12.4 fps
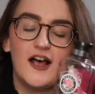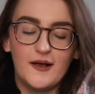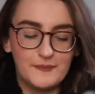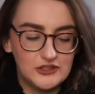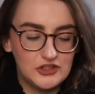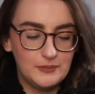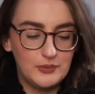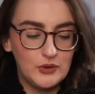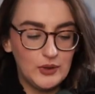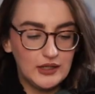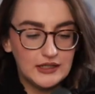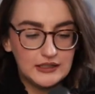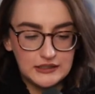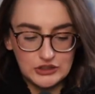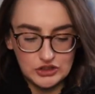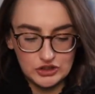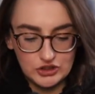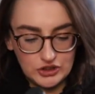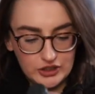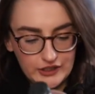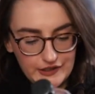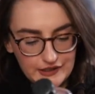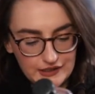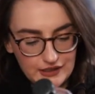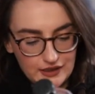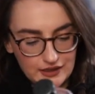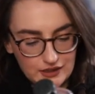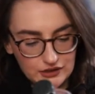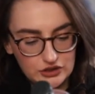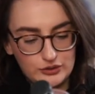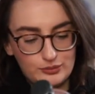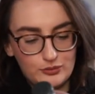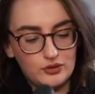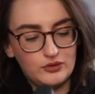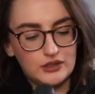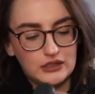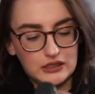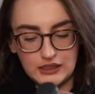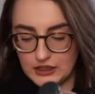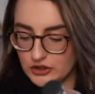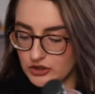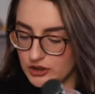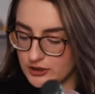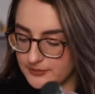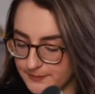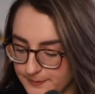um, shampoo and conditioner in the Smooth Collection.